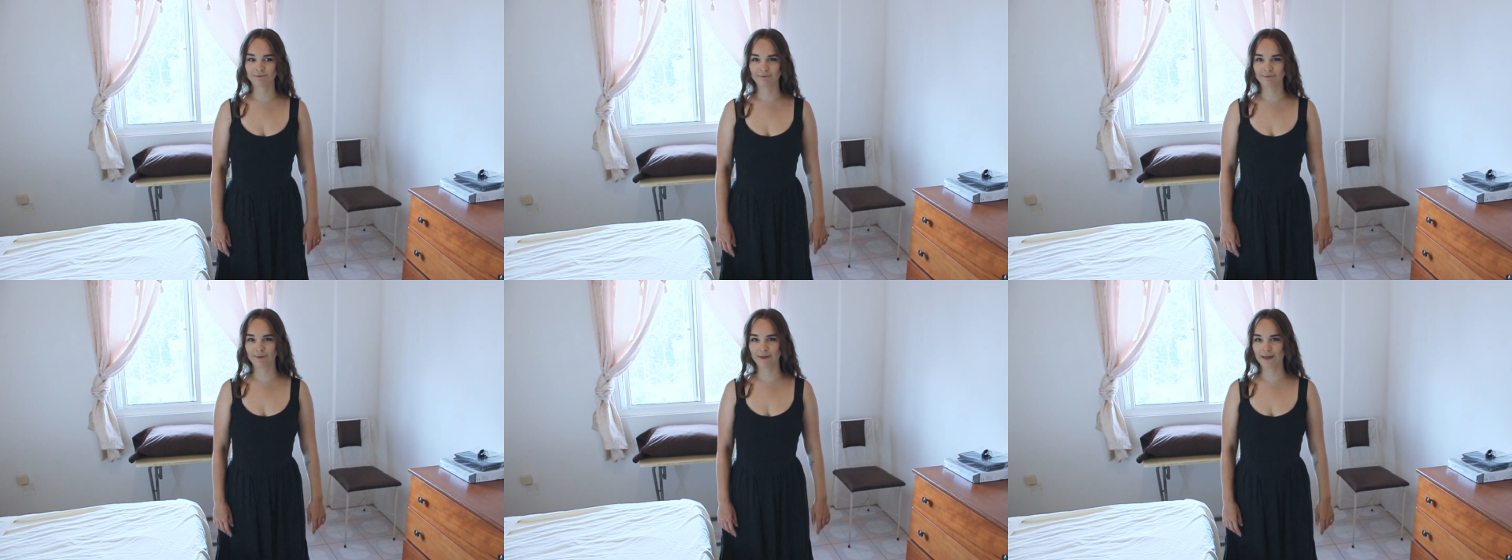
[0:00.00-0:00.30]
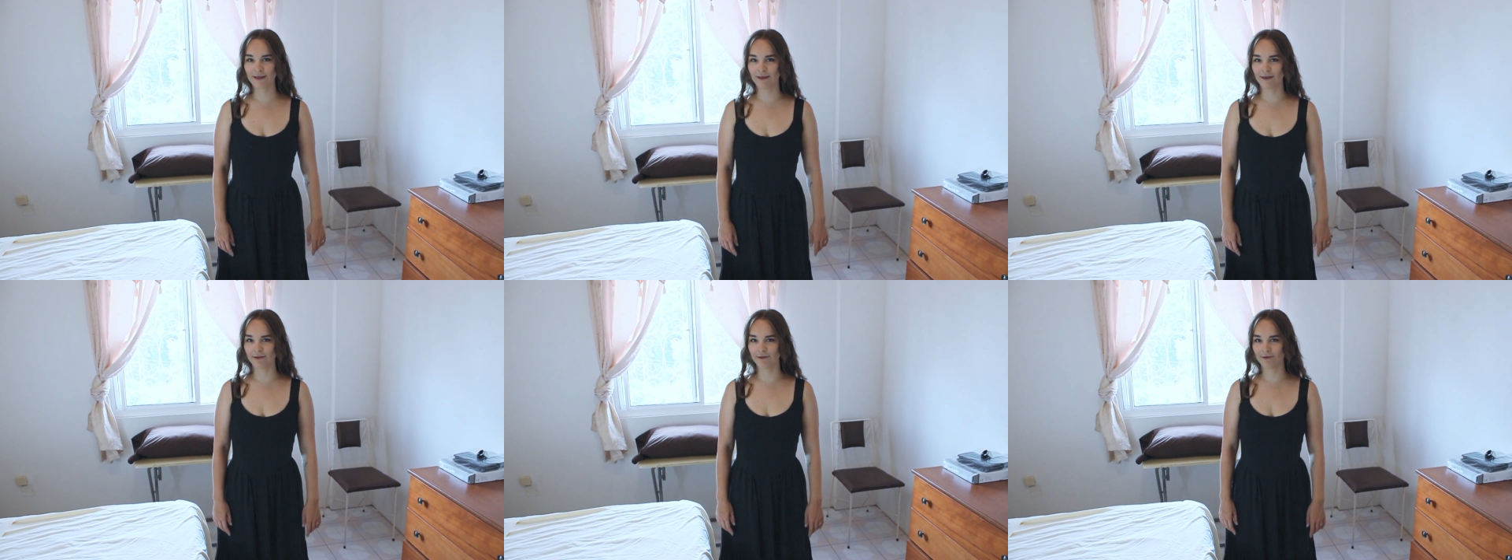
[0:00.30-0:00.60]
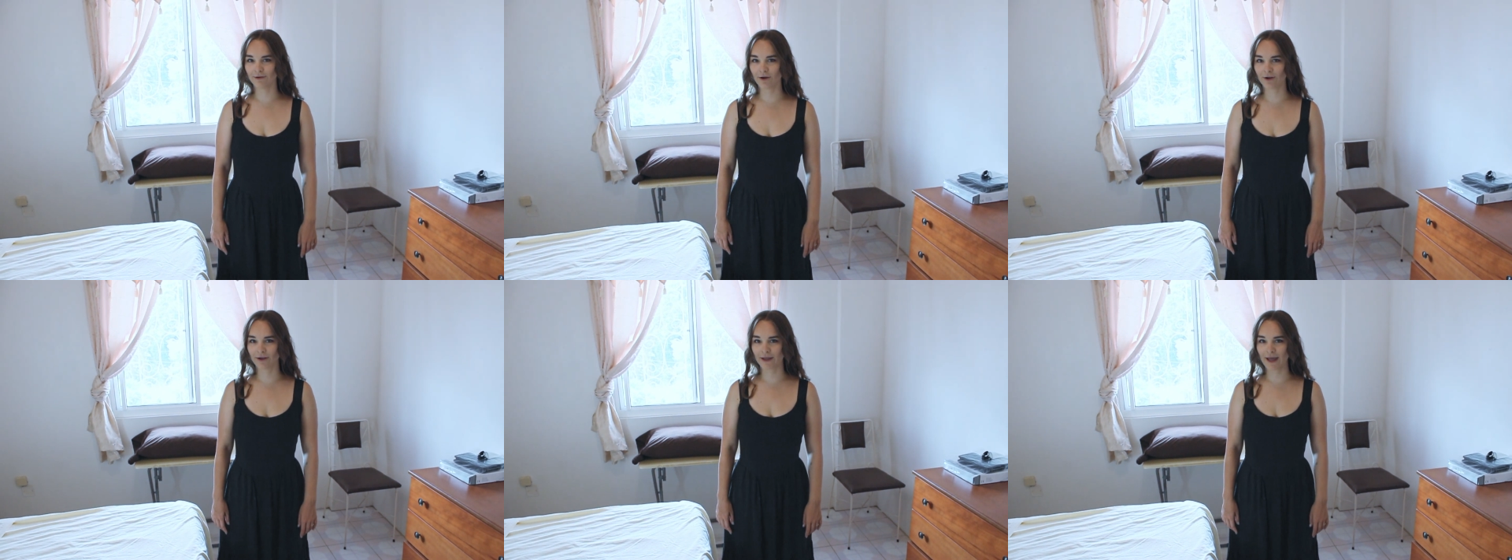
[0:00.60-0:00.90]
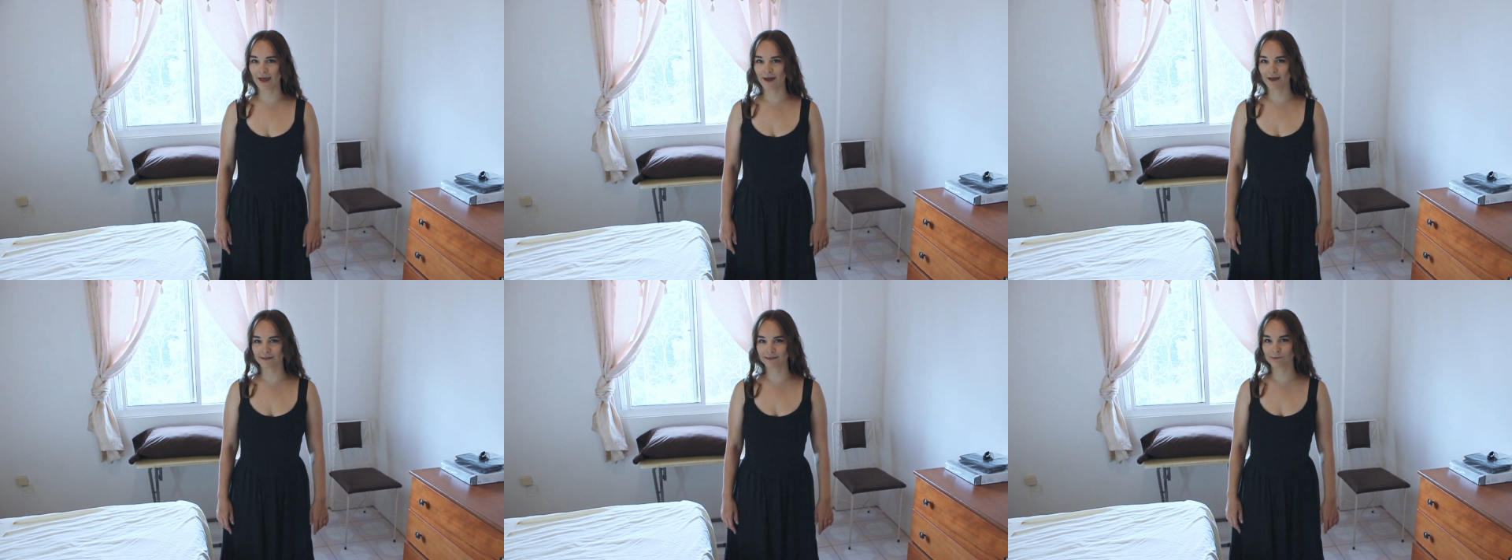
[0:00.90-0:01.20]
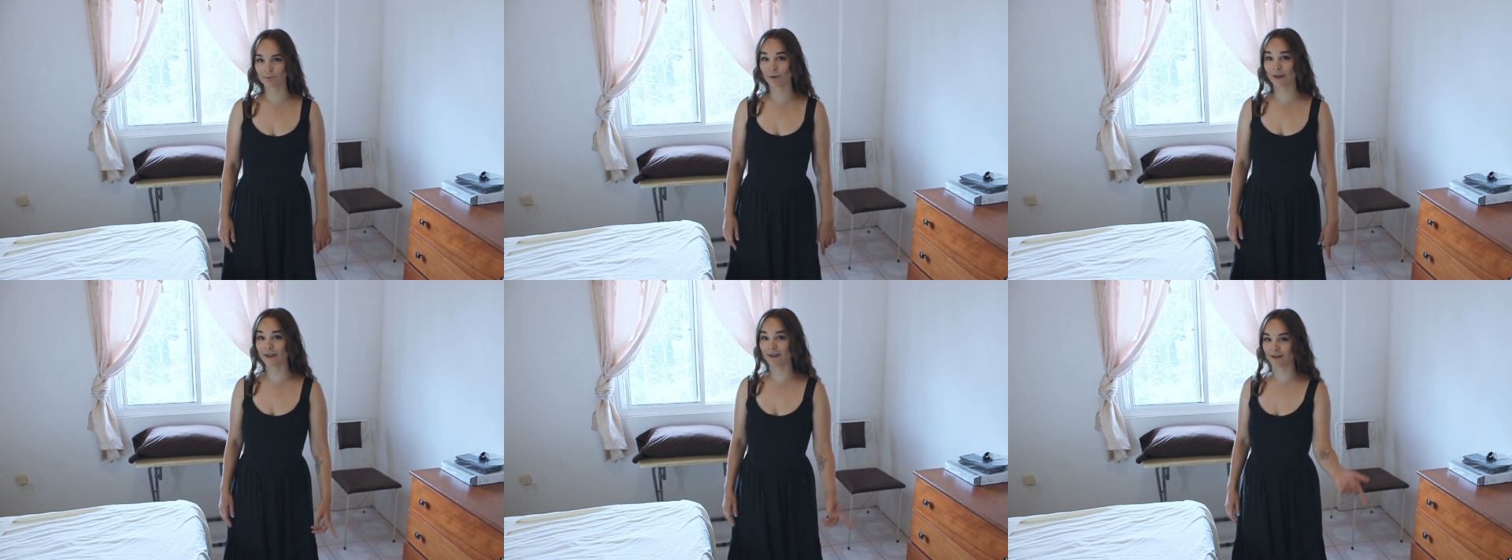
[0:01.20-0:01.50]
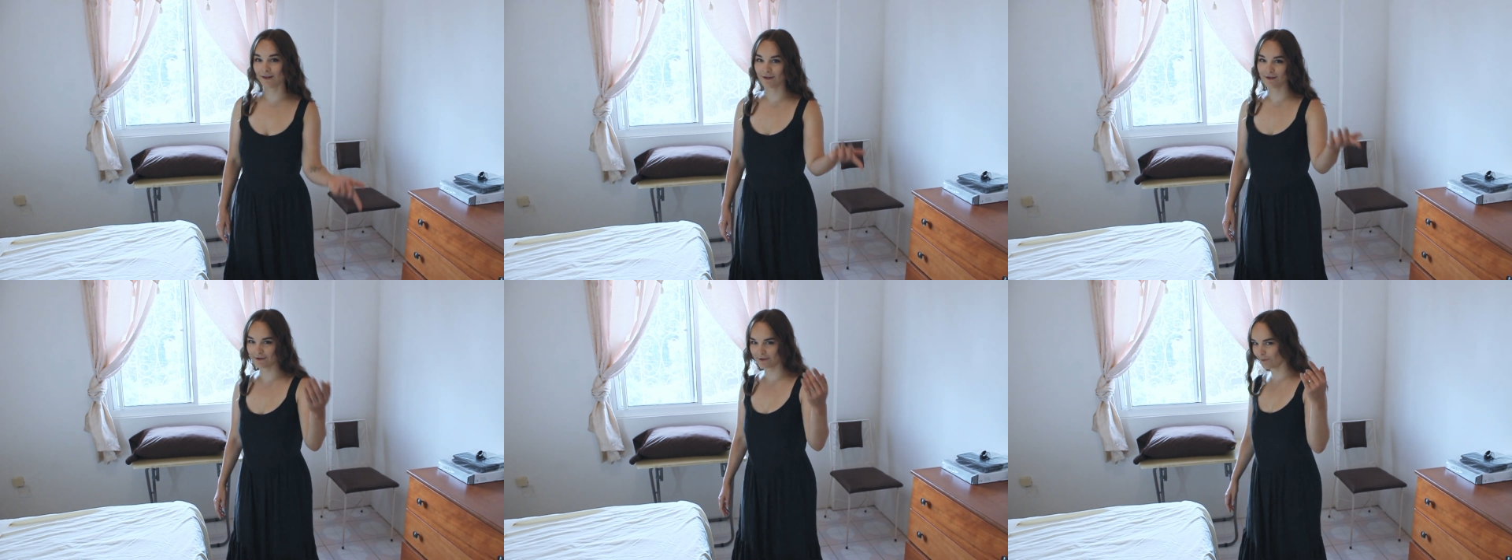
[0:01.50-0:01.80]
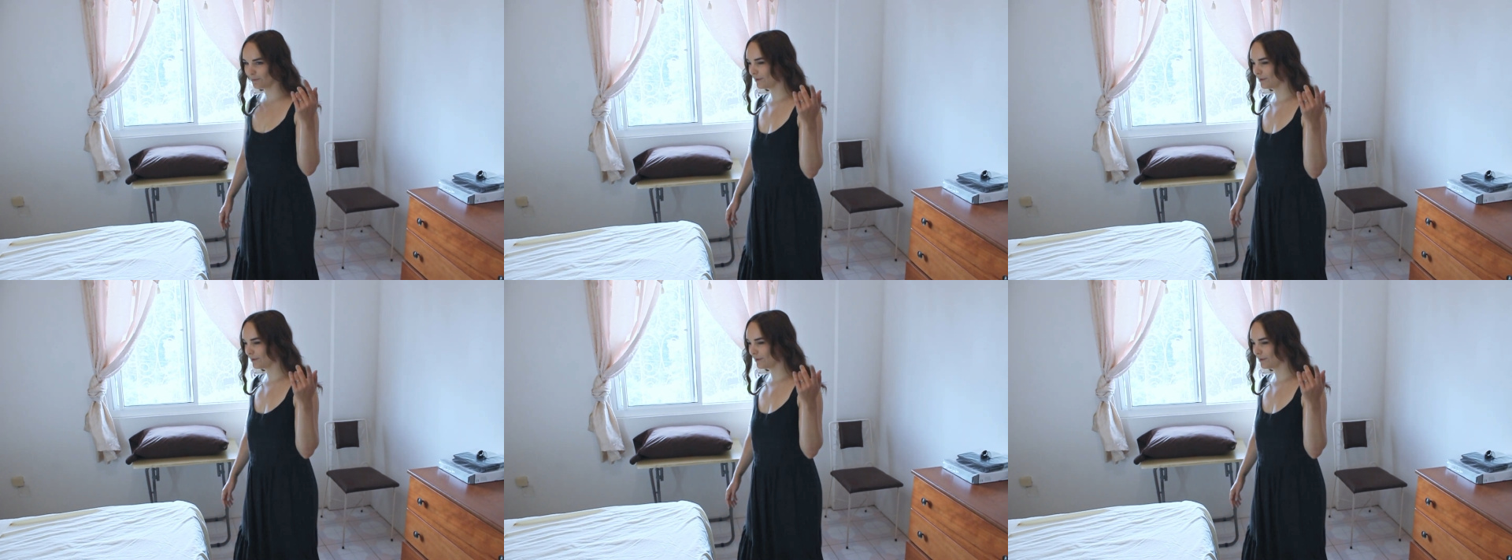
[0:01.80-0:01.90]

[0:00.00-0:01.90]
being our cats. Wait, come